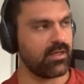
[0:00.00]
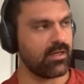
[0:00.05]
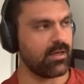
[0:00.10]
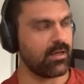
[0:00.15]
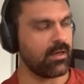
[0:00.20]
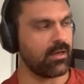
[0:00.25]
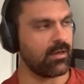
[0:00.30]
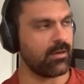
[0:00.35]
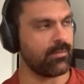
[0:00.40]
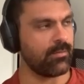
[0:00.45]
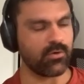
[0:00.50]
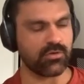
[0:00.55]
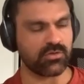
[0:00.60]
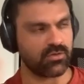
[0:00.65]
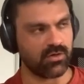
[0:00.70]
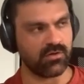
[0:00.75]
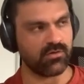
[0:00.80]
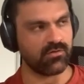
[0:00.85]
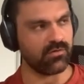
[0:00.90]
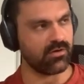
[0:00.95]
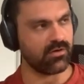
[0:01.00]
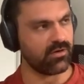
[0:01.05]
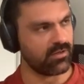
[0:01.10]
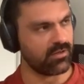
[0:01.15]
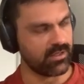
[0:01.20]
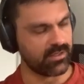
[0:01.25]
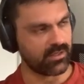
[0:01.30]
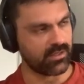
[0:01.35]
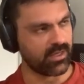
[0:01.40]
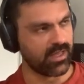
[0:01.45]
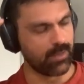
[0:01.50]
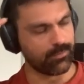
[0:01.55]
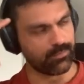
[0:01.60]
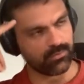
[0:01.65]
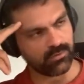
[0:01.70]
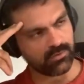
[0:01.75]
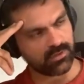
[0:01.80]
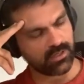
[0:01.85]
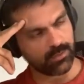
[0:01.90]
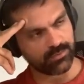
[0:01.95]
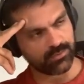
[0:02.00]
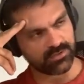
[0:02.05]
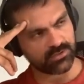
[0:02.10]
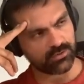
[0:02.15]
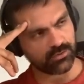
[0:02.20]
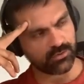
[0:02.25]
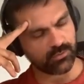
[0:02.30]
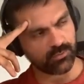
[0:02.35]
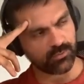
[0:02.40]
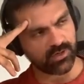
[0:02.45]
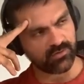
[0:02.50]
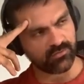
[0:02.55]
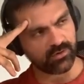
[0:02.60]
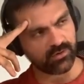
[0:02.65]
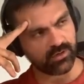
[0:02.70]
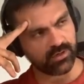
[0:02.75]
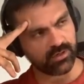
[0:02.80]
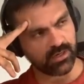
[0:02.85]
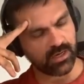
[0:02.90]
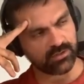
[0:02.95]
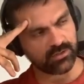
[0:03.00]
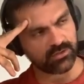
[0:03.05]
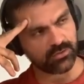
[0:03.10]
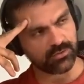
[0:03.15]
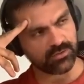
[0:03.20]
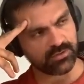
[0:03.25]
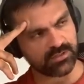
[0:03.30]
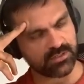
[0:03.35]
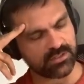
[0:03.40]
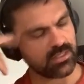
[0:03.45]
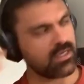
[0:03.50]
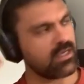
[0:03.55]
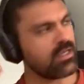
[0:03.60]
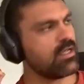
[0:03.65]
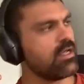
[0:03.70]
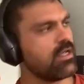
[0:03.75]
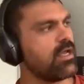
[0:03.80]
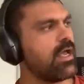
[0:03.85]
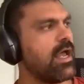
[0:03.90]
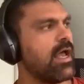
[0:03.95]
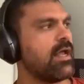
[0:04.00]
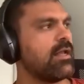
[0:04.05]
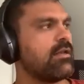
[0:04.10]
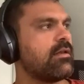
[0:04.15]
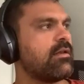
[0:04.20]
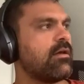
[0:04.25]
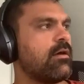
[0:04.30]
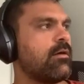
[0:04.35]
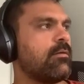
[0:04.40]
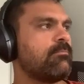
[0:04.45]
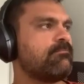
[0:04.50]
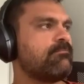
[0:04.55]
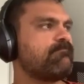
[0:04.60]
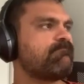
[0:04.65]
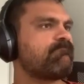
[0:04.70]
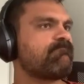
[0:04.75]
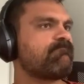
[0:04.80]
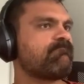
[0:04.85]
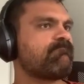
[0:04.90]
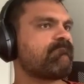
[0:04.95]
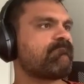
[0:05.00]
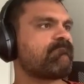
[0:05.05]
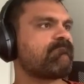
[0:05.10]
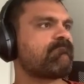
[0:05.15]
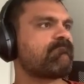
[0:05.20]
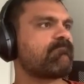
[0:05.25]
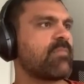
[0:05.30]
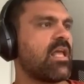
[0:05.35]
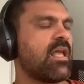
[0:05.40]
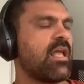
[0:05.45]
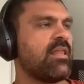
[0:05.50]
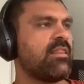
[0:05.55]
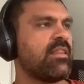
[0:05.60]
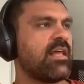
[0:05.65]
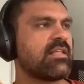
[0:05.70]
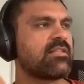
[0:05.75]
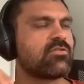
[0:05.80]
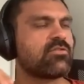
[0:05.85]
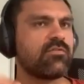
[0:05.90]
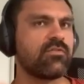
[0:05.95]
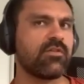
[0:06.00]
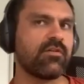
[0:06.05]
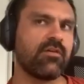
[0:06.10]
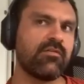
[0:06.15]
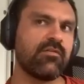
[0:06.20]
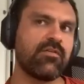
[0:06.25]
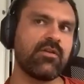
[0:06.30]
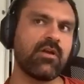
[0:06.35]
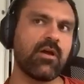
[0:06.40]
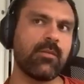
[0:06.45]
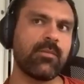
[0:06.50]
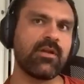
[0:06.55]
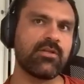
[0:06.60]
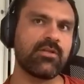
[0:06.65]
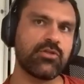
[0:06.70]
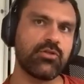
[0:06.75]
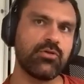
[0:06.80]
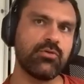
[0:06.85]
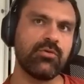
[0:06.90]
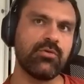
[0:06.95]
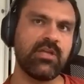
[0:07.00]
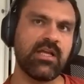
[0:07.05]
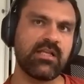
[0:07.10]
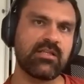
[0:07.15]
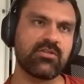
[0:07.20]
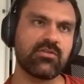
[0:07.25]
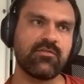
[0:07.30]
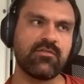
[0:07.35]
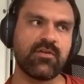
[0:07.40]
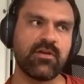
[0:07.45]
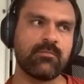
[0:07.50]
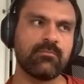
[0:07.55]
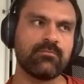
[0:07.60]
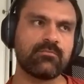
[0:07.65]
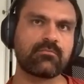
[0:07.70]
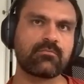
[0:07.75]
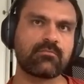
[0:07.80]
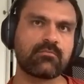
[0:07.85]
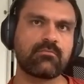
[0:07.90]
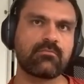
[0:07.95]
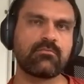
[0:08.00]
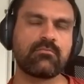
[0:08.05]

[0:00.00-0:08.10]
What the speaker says: or so like Apple Store and whatever, iTunes. And that's sort of the phenomena too. And that's sort of